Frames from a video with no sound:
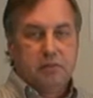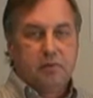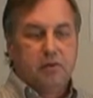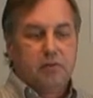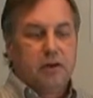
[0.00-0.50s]
the
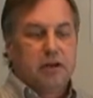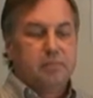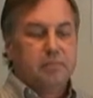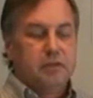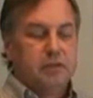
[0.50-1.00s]

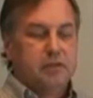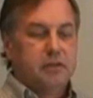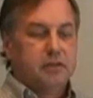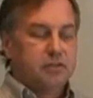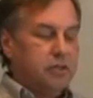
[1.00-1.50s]
program
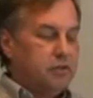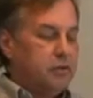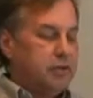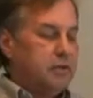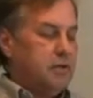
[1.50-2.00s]
that
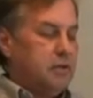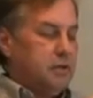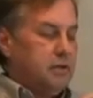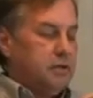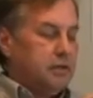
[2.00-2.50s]
generally
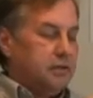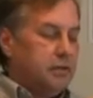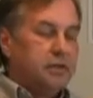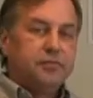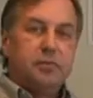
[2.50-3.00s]

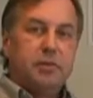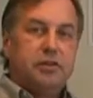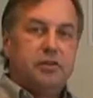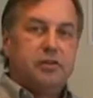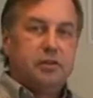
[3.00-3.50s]
the
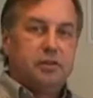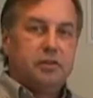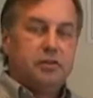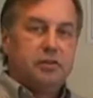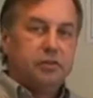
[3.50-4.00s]
information that
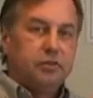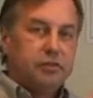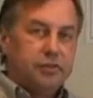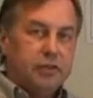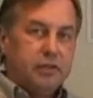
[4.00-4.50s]
you
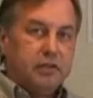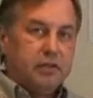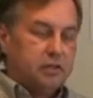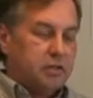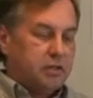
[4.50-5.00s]
see
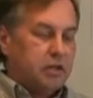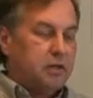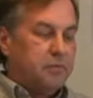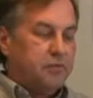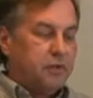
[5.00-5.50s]
is going to
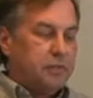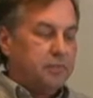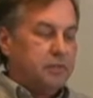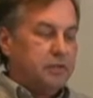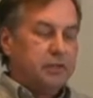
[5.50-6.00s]
come
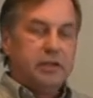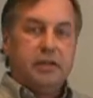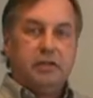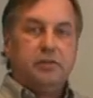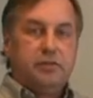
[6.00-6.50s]
from the
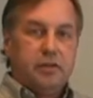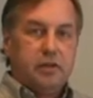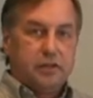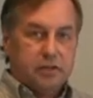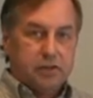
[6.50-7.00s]
data you see
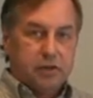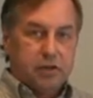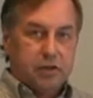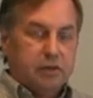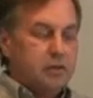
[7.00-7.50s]
on the
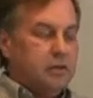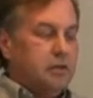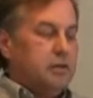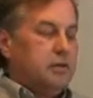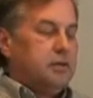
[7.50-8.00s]
screen.
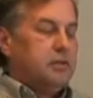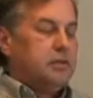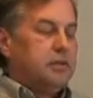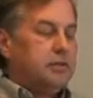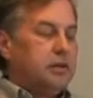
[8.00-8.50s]

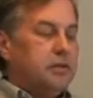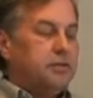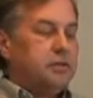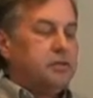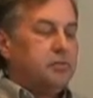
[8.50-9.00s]
It's not a
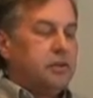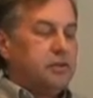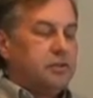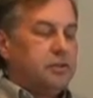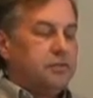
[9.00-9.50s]

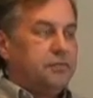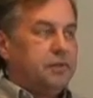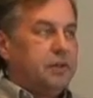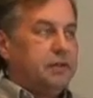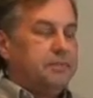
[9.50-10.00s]
situation of
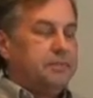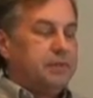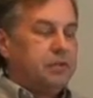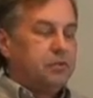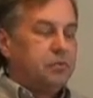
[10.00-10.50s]

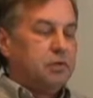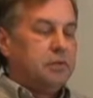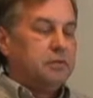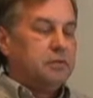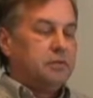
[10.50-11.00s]
that you will